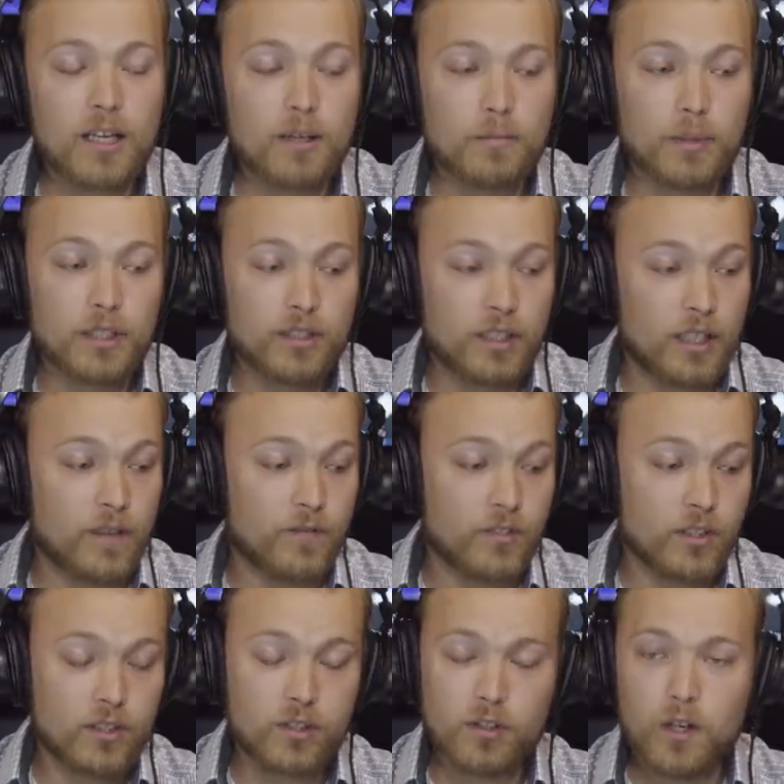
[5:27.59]
But if
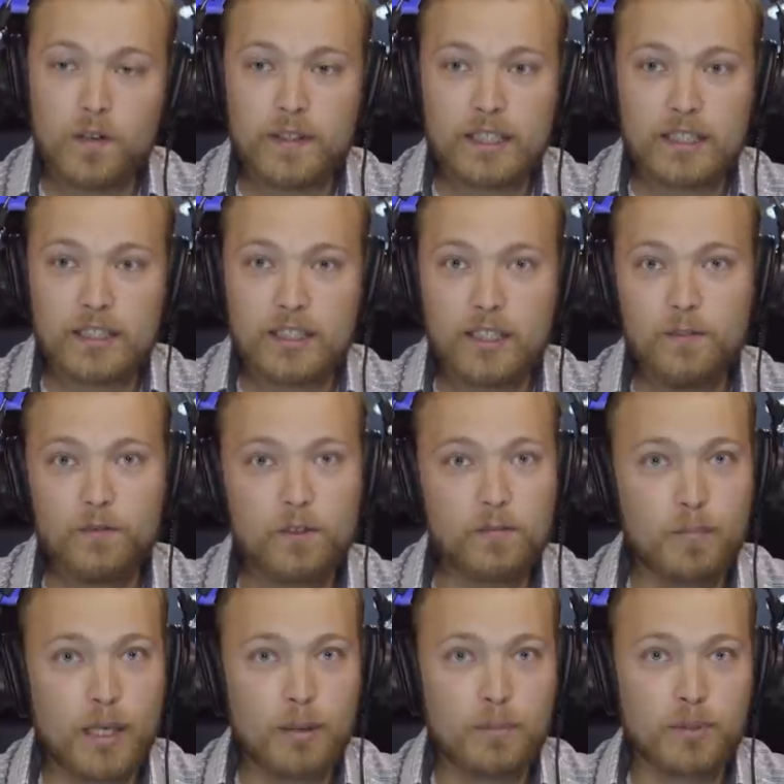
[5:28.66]
you're growing
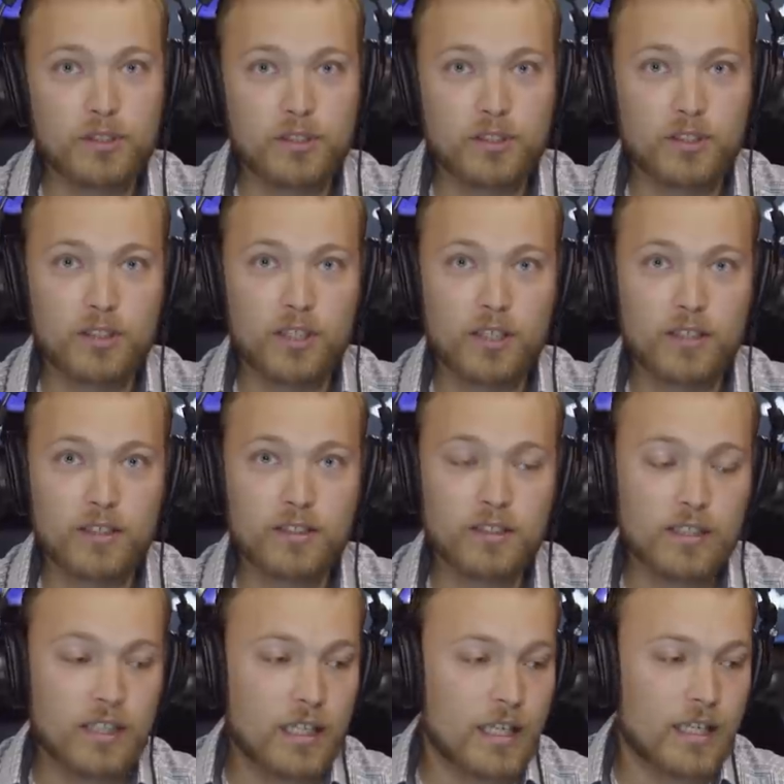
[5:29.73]
different peppers in your garden,
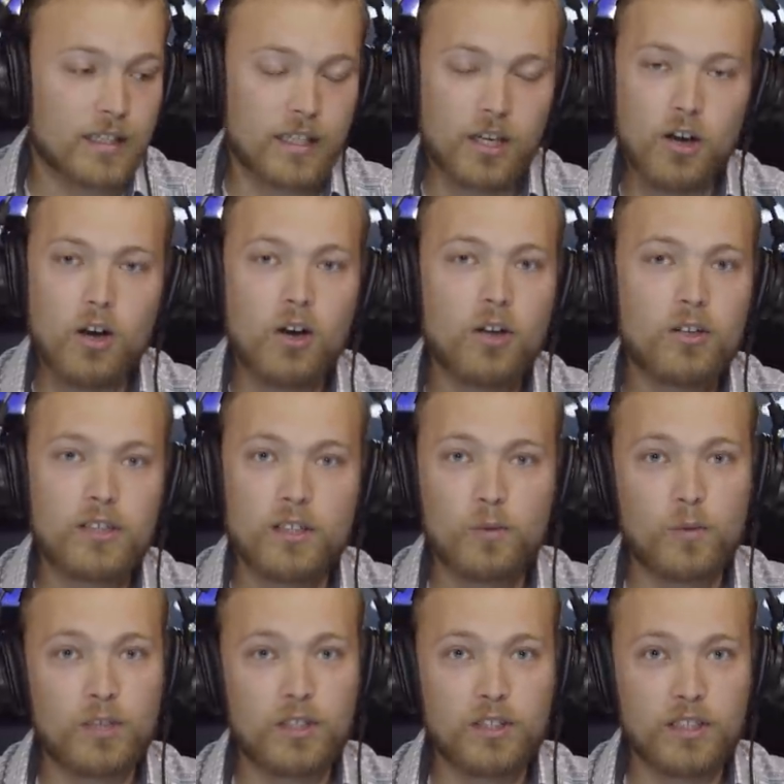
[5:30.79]
they all can
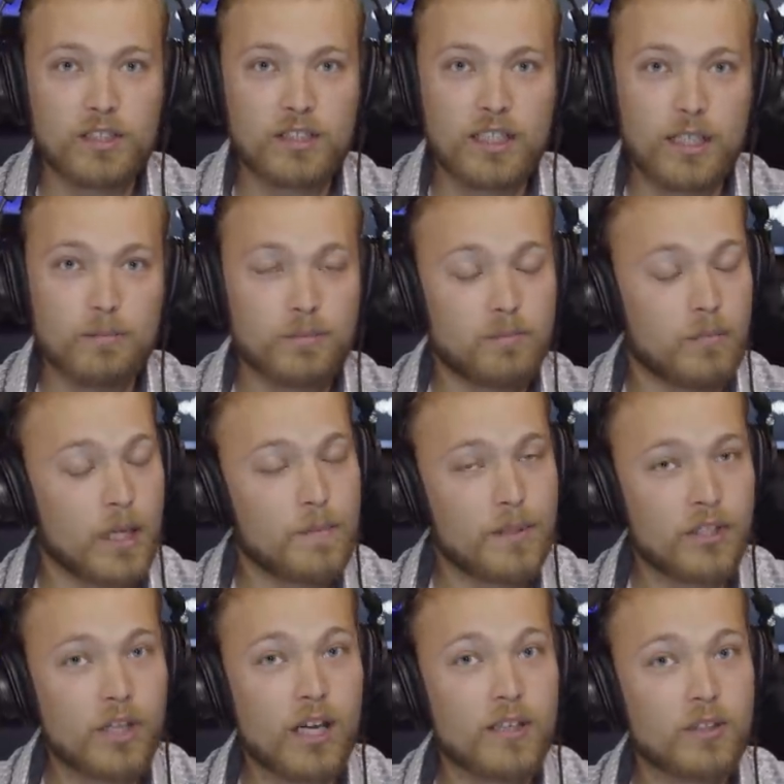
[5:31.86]
work the same. Maybe
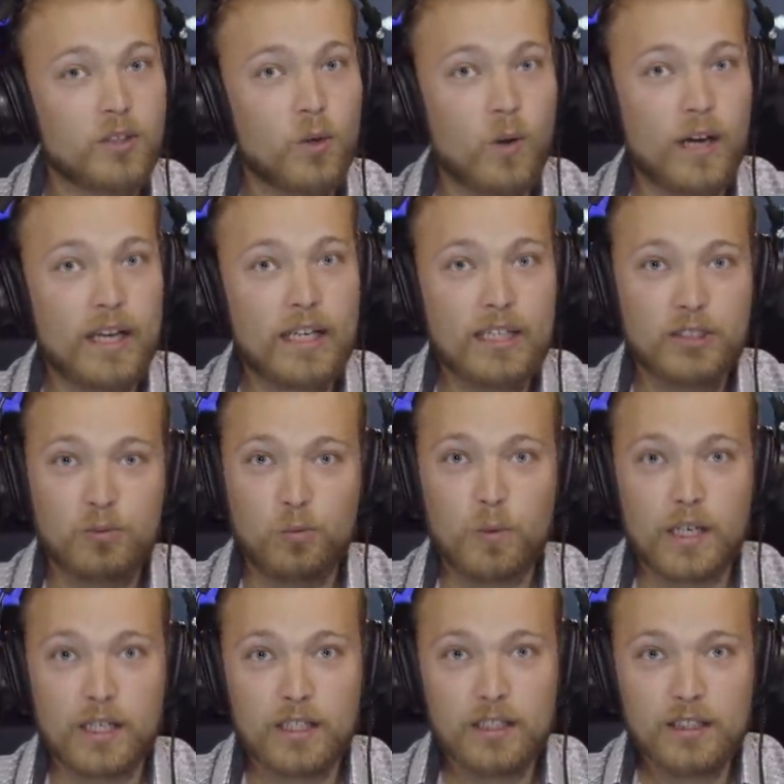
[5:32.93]
not quite as
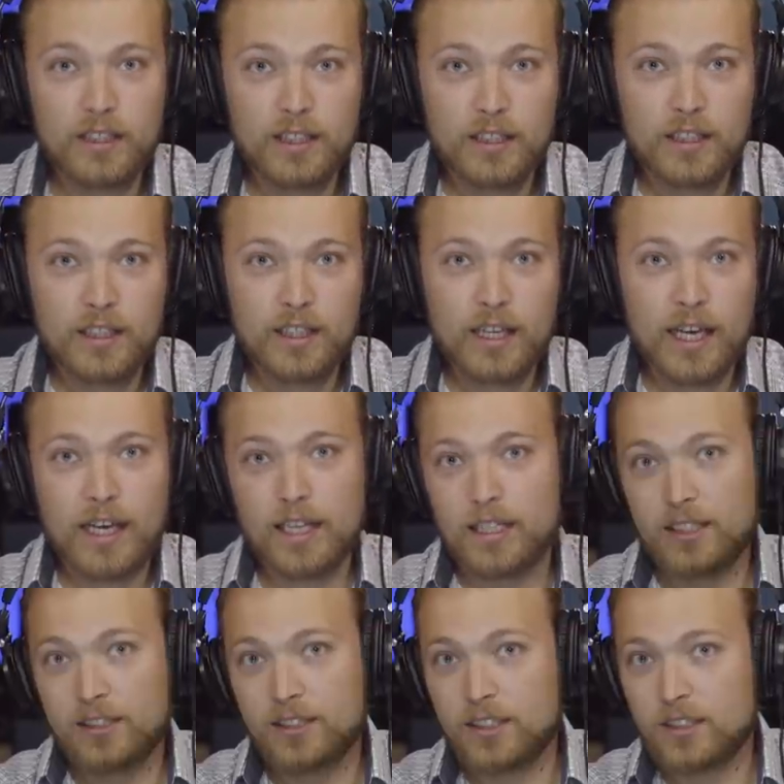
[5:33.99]
well
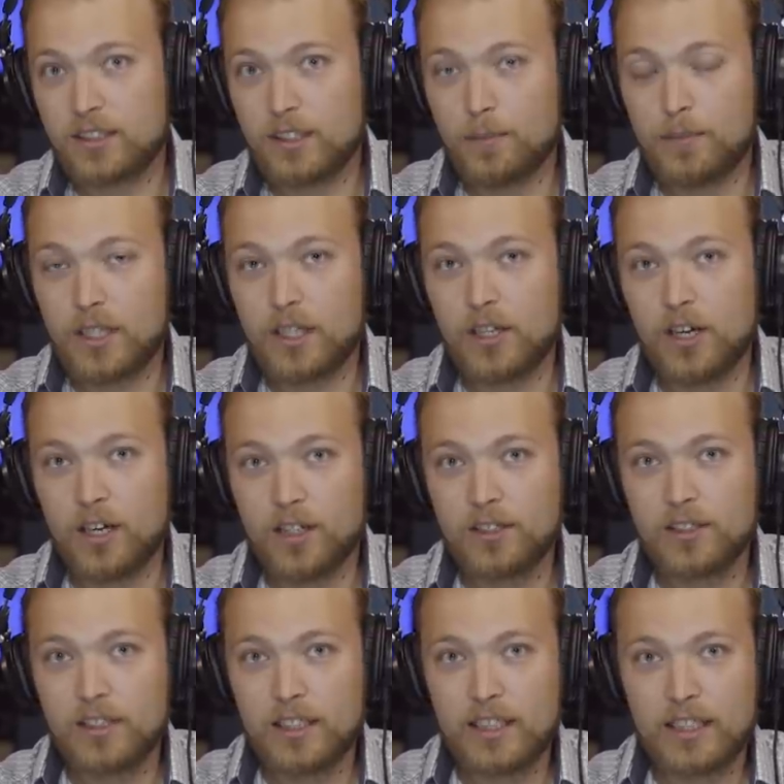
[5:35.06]
as something
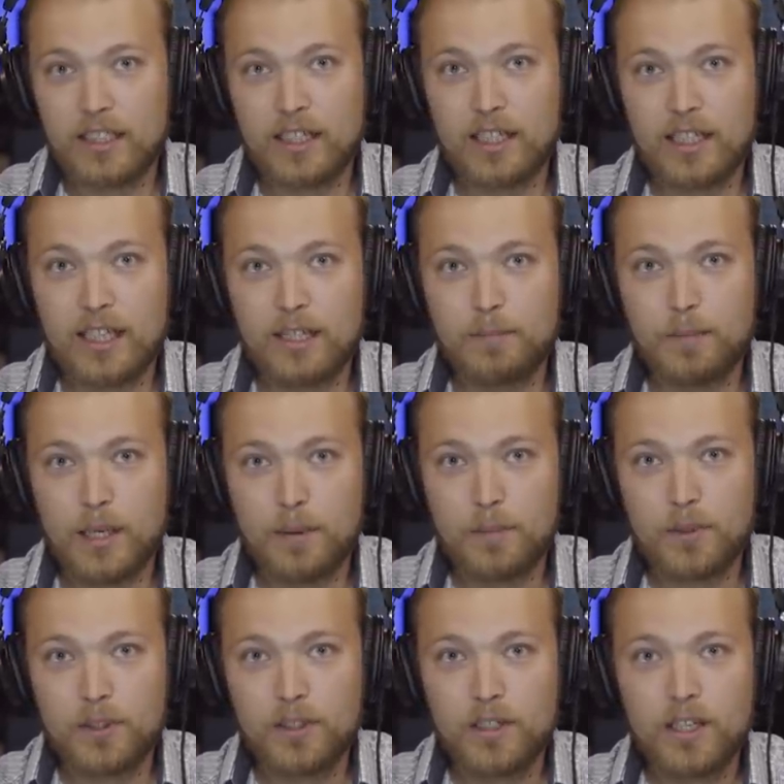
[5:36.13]
hotter like a cayenne
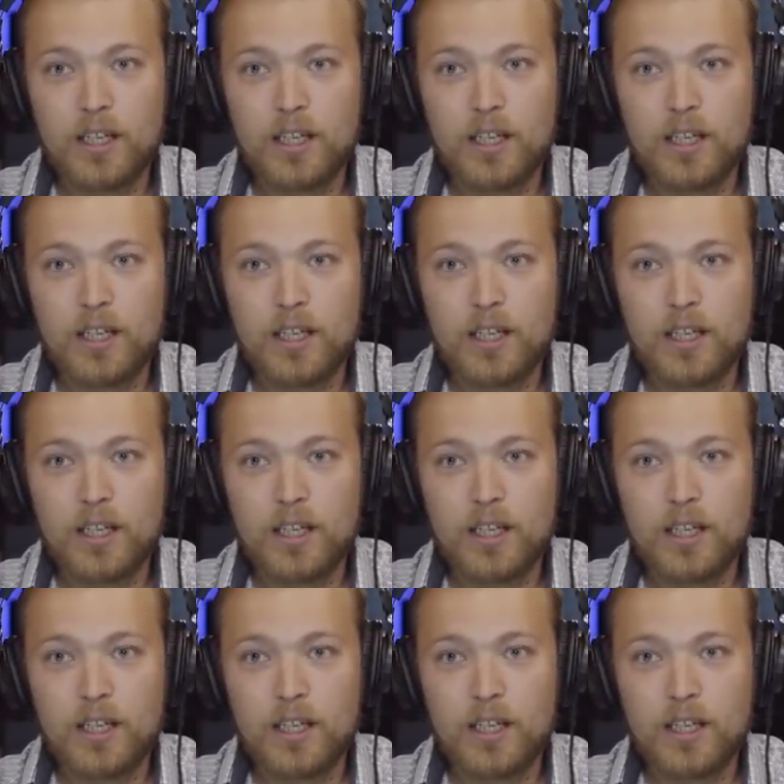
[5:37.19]
pepper,